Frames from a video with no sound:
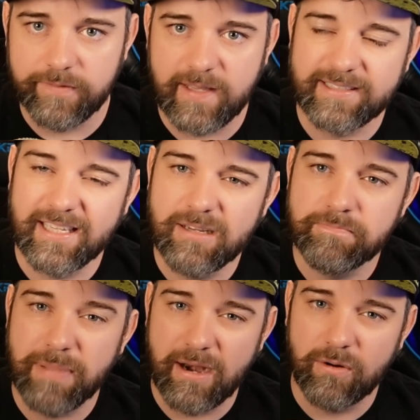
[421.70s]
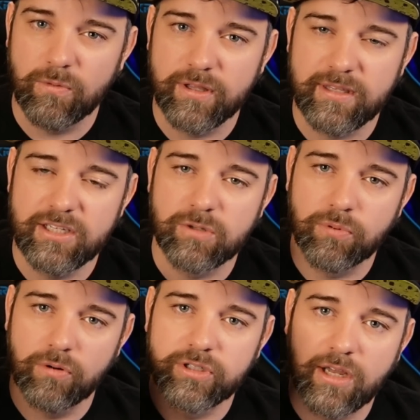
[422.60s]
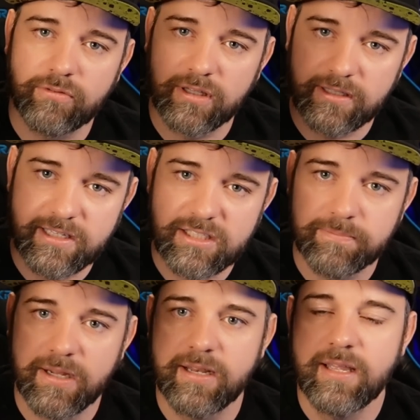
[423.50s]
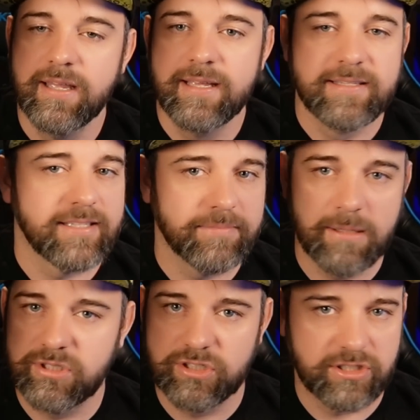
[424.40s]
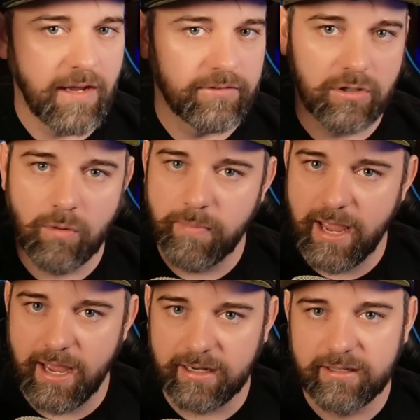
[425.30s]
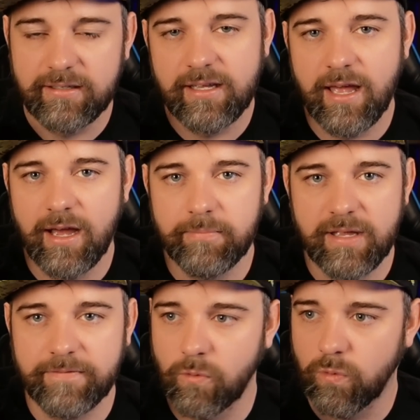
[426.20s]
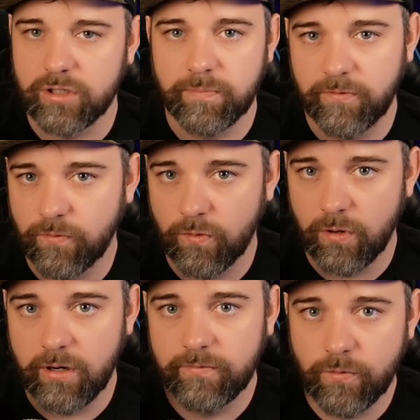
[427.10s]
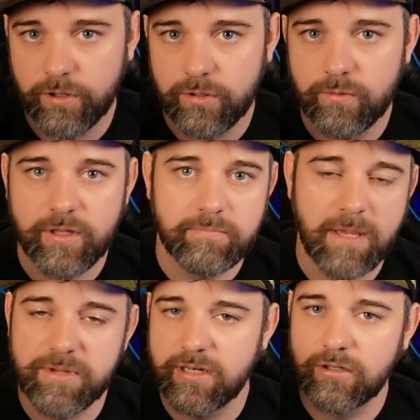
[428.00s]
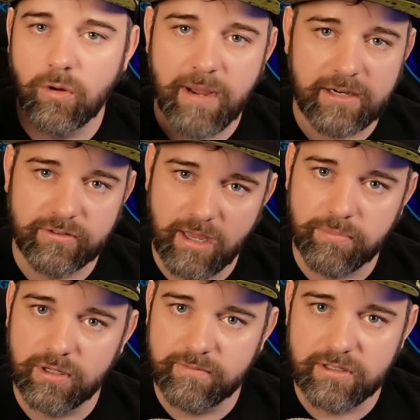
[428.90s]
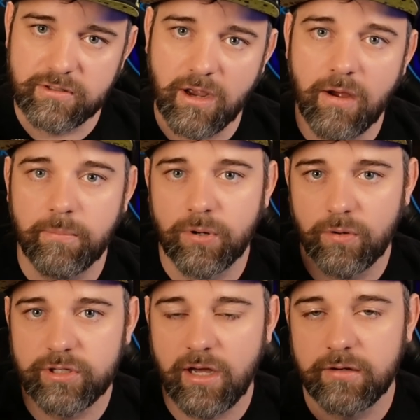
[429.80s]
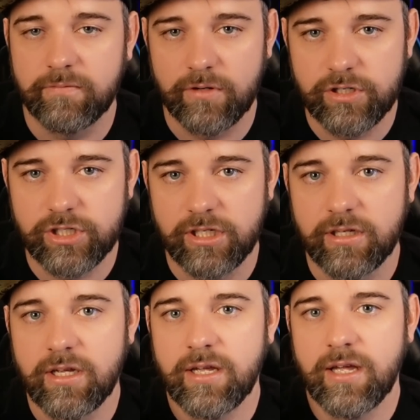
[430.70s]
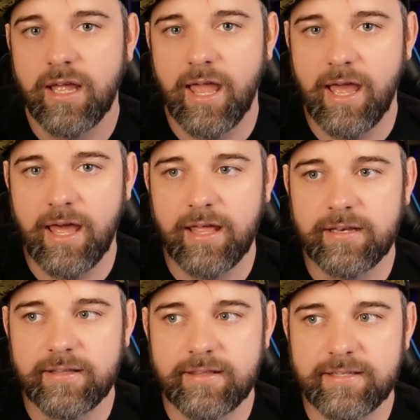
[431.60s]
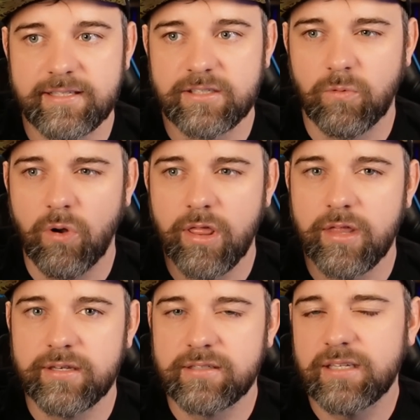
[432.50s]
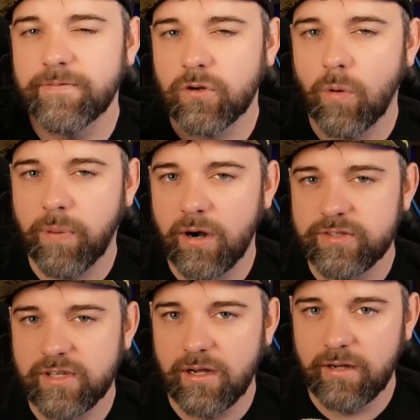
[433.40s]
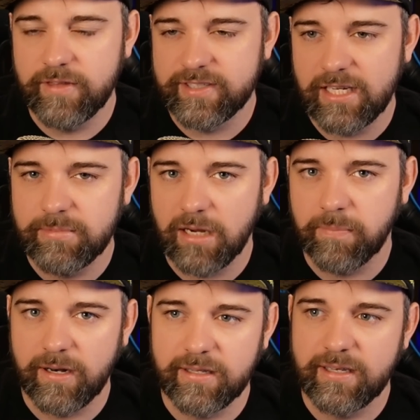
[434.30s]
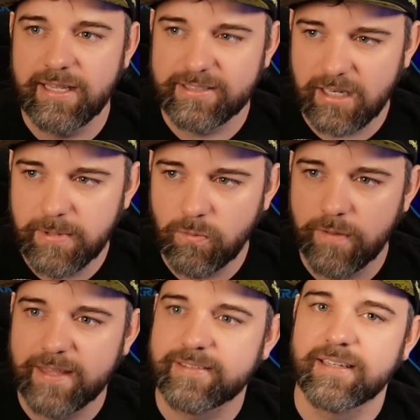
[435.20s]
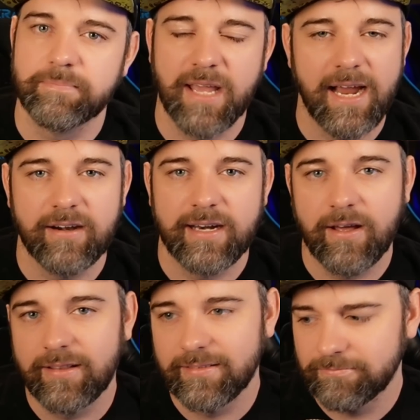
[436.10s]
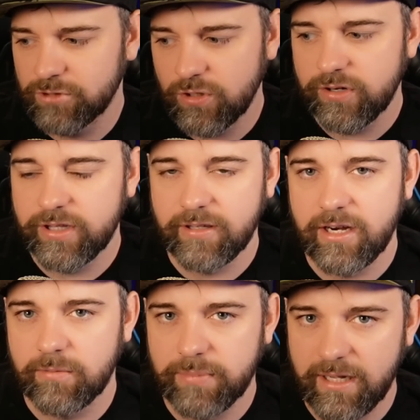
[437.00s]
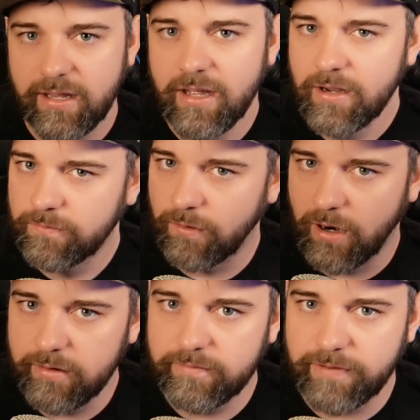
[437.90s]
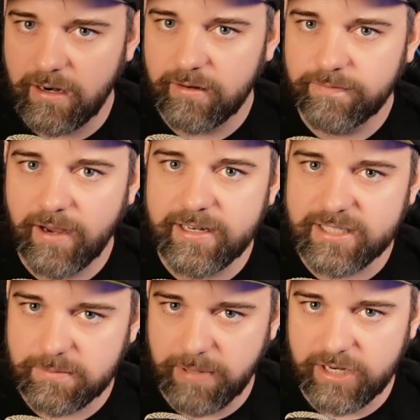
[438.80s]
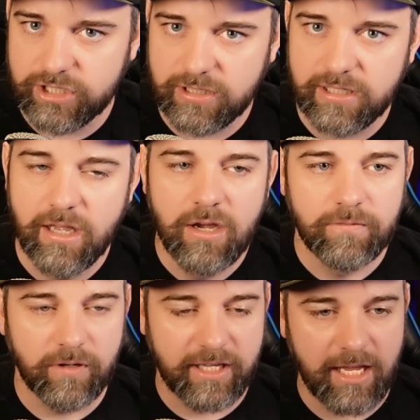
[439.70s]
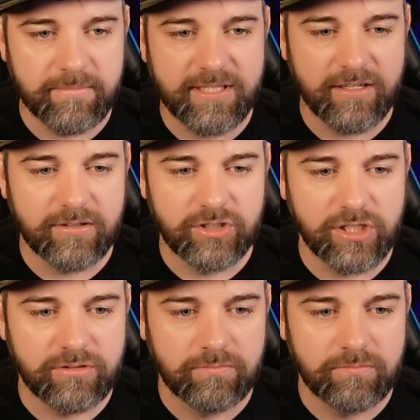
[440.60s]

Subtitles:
That's getting better with each Proton release, but sometimes you just have to go back. If it worked for you, then maybe you need to go back to that previous Proton version. And this is one of the difficult parts of the Steam Deck, but it's going to be one that's going to be ironed out sooner than later. But for unverified, especially for games that just